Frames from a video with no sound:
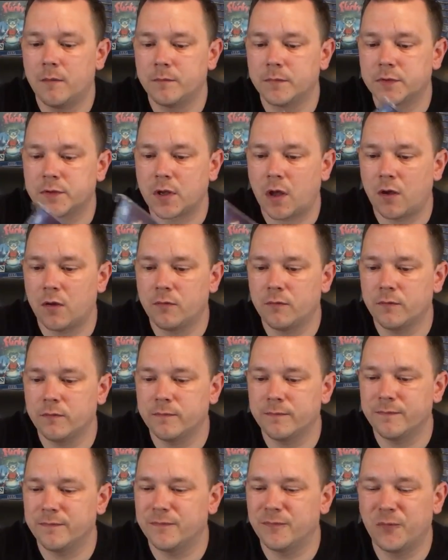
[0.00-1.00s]
So
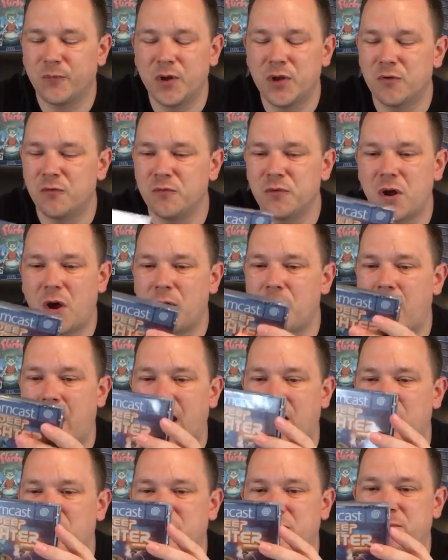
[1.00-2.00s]
we all know
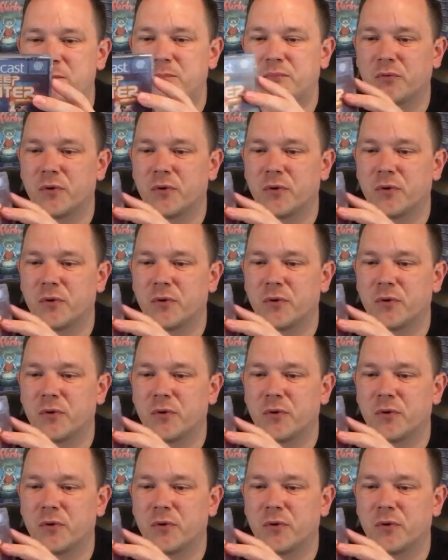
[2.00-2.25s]
how